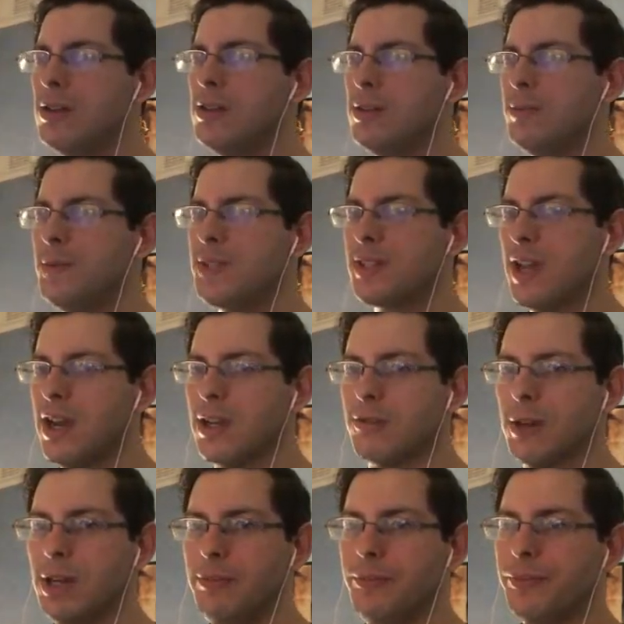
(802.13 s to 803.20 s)
you'd be scared,
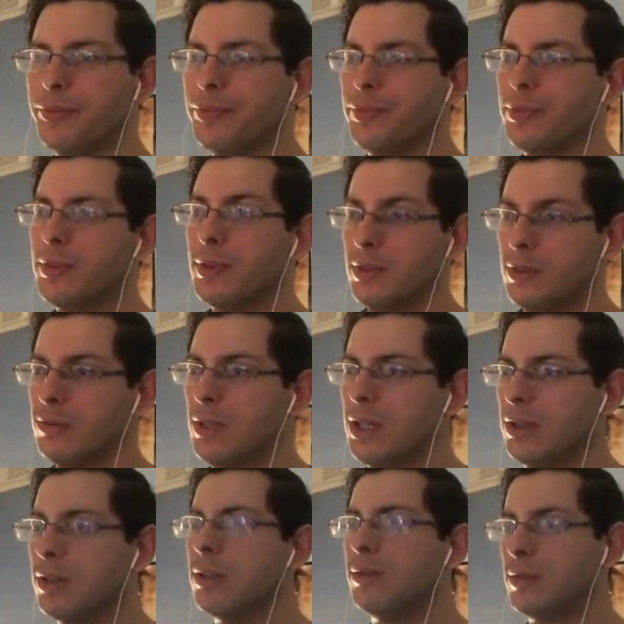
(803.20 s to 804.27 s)
right?
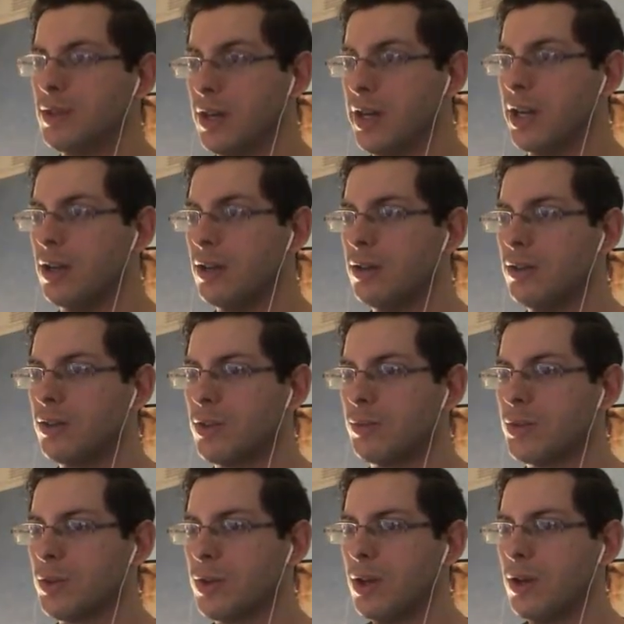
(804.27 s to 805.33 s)
Right, guy,
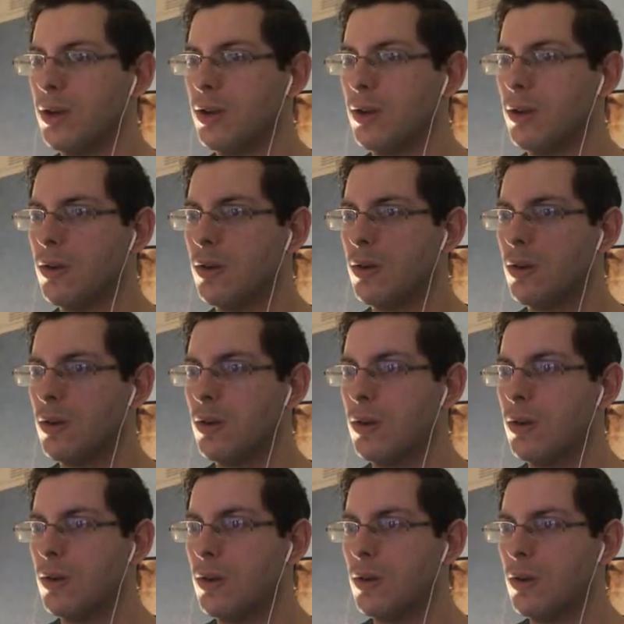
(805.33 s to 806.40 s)
stop talking.
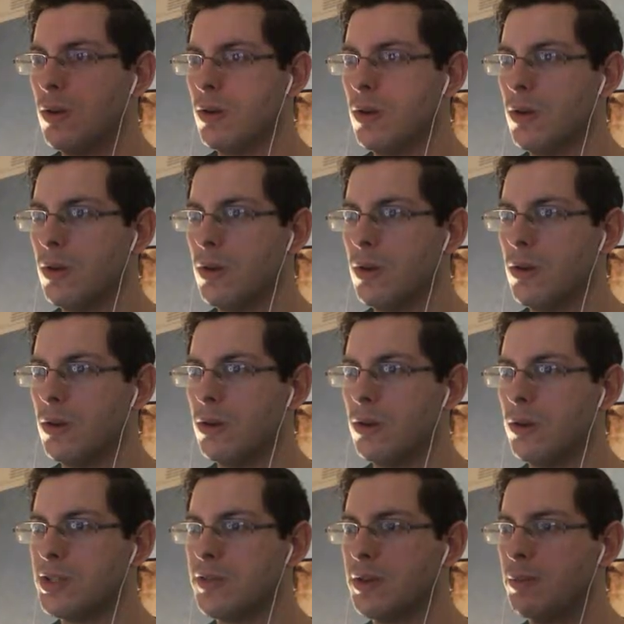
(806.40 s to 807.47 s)

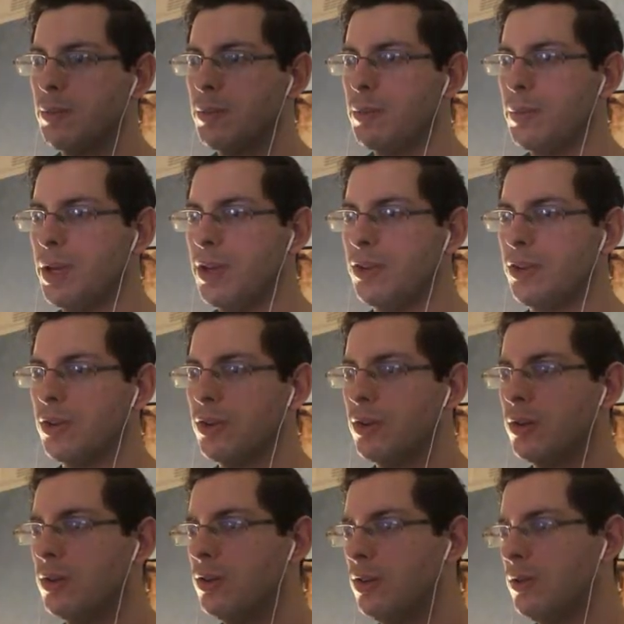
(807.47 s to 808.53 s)
Oh, he's having a piss.
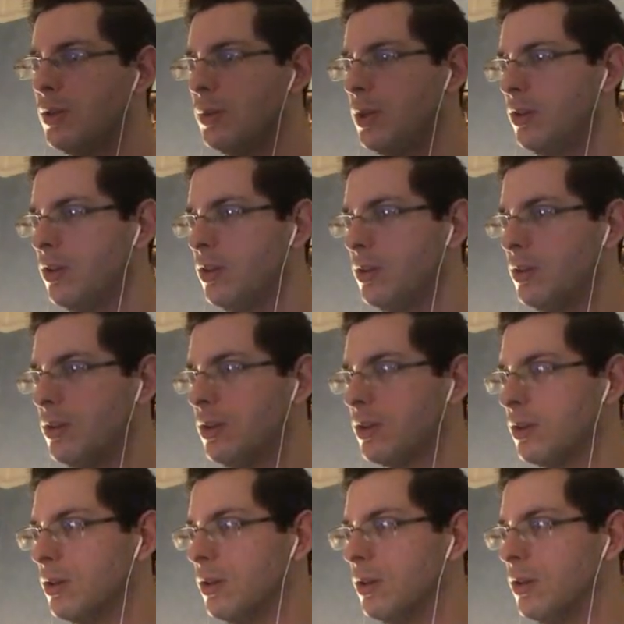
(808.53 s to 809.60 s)
Is he having a piss? I
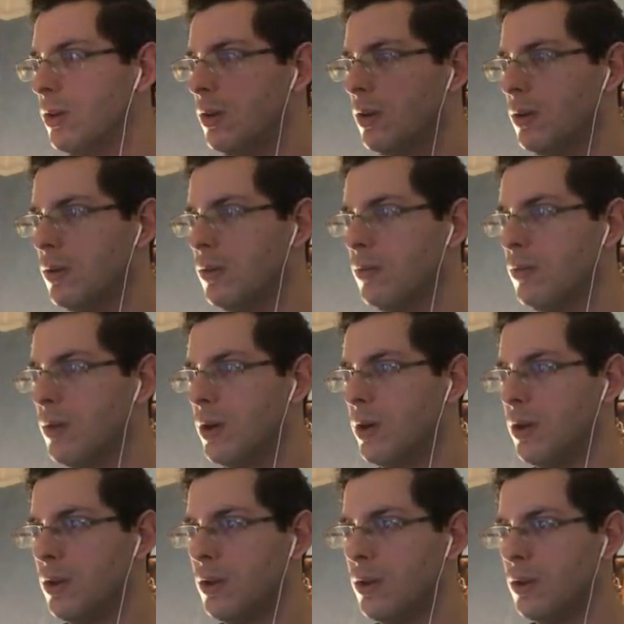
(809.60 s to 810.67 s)
don't know.
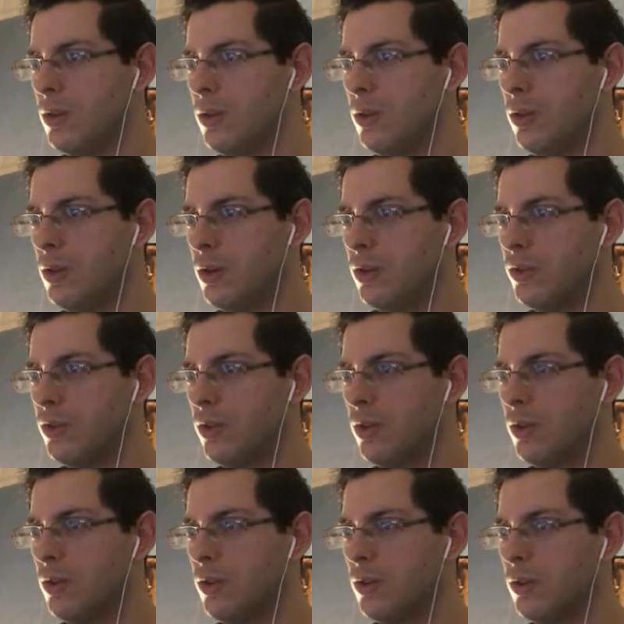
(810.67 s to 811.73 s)
Right, not
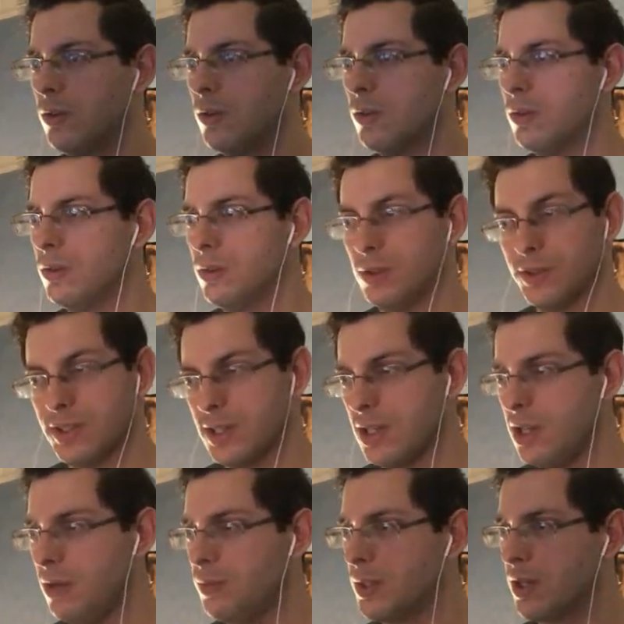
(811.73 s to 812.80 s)

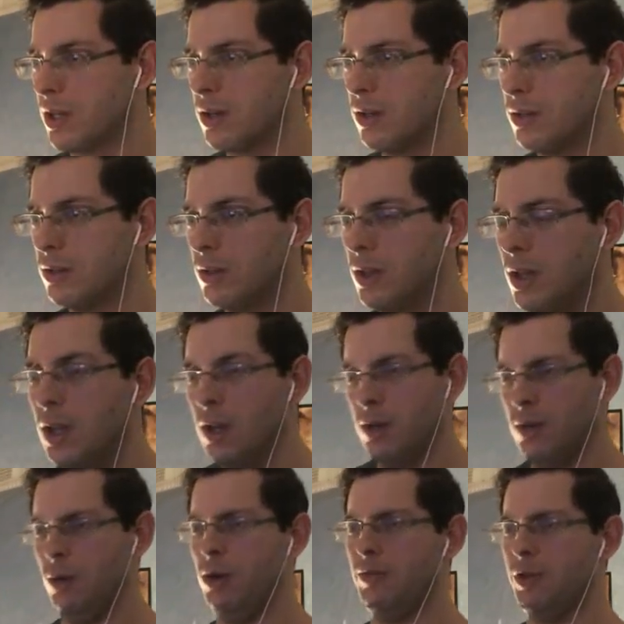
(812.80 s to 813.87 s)
today, but I can't.
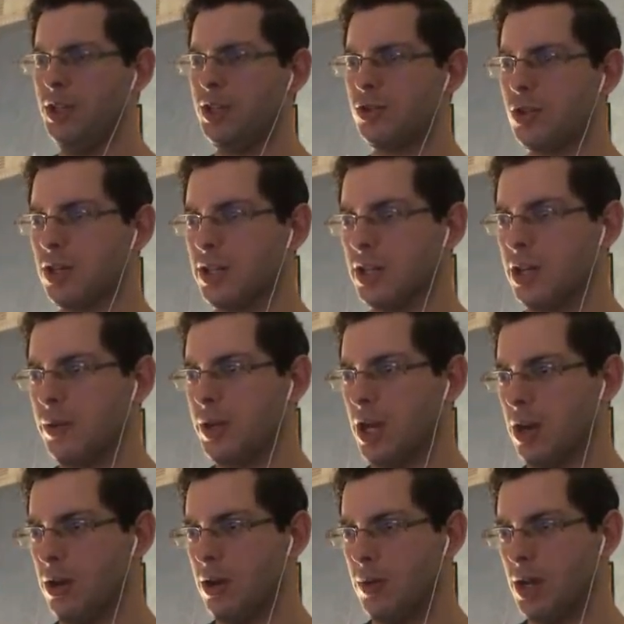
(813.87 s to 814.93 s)
Oh, I'm really struggling. Here we
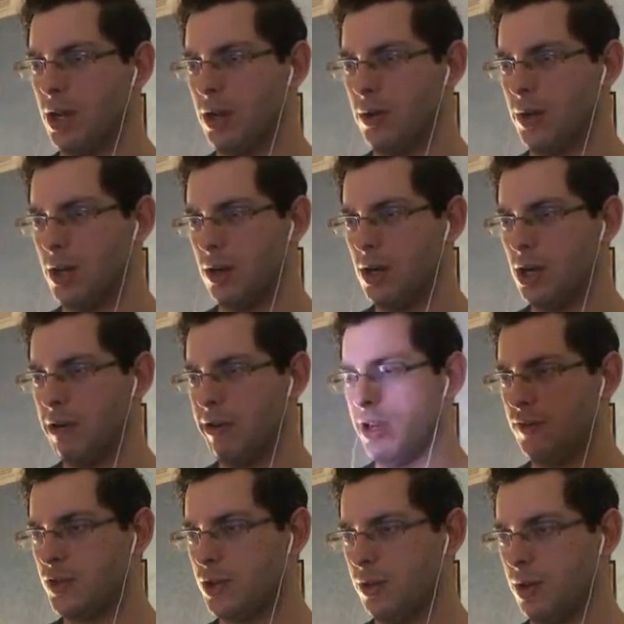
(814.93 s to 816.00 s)
go.
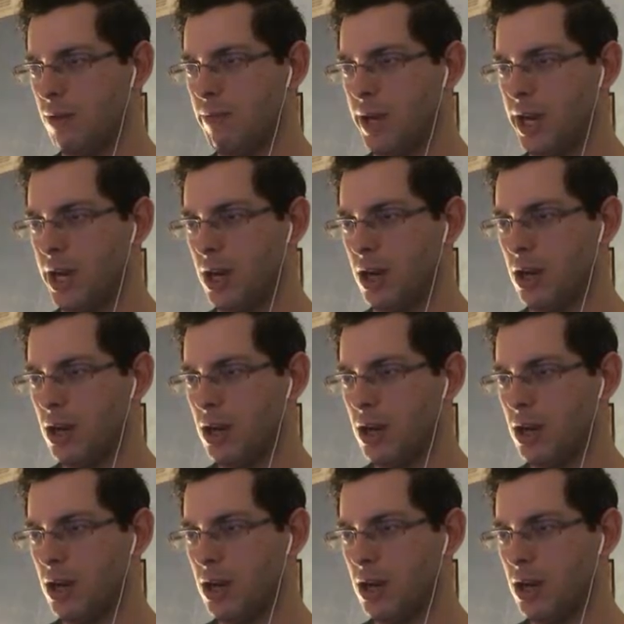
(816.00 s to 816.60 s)
RAF shooting, bang.